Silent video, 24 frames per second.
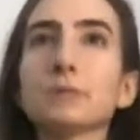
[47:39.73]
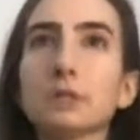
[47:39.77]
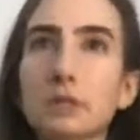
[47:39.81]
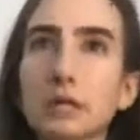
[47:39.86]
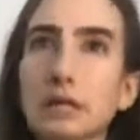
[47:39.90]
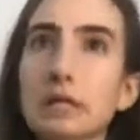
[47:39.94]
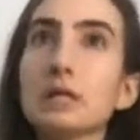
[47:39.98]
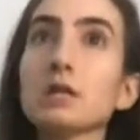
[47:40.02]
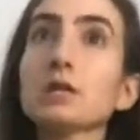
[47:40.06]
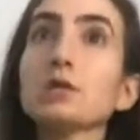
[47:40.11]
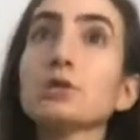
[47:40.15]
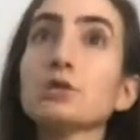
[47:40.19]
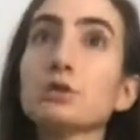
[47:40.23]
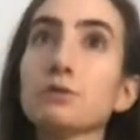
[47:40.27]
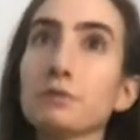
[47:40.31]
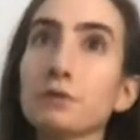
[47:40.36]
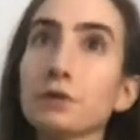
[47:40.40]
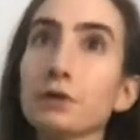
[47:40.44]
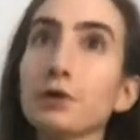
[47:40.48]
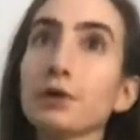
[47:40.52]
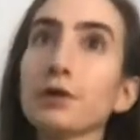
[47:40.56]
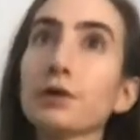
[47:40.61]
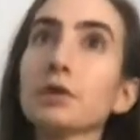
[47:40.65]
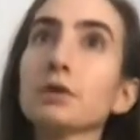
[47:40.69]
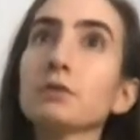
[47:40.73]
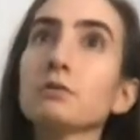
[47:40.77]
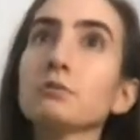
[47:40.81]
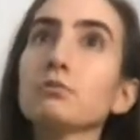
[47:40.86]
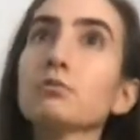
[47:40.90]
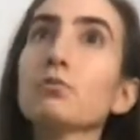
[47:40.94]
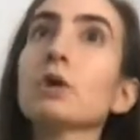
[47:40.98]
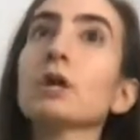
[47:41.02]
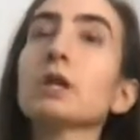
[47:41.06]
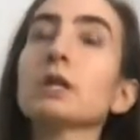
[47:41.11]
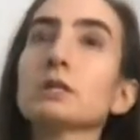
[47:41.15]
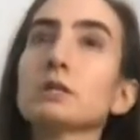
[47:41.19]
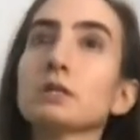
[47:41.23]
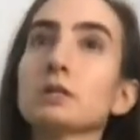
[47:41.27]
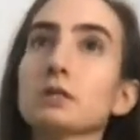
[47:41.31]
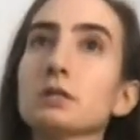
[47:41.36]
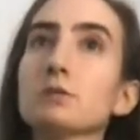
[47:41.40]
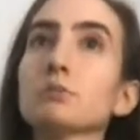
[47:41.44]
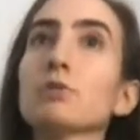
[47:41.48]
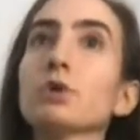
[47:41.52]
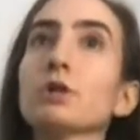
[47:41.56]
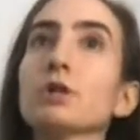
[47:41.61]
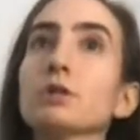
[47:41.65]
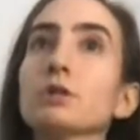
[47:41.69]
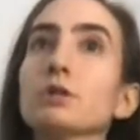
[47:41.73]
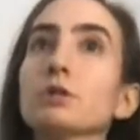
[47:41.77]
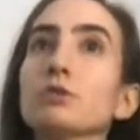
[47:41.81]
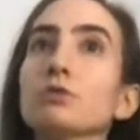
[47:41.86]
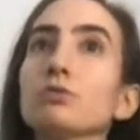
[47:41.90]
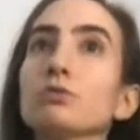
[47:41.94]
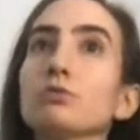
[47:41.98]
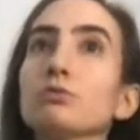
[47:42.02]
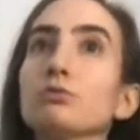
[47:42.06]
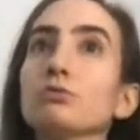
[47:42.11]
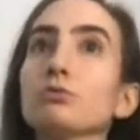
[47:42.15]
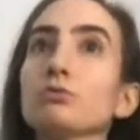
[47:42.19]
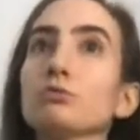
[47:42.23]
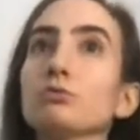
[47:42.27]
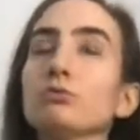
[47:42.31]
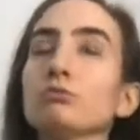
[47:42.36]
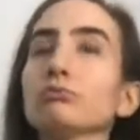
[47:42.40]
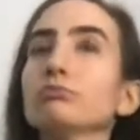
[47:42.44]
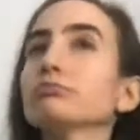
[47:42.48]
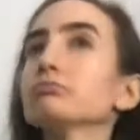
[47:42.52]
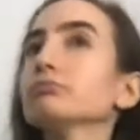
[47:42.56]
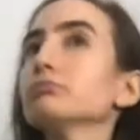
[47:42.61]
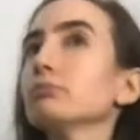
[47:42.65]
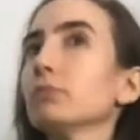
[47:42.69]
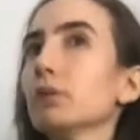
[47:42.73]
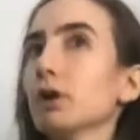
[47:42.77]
leakage of urine when it's when you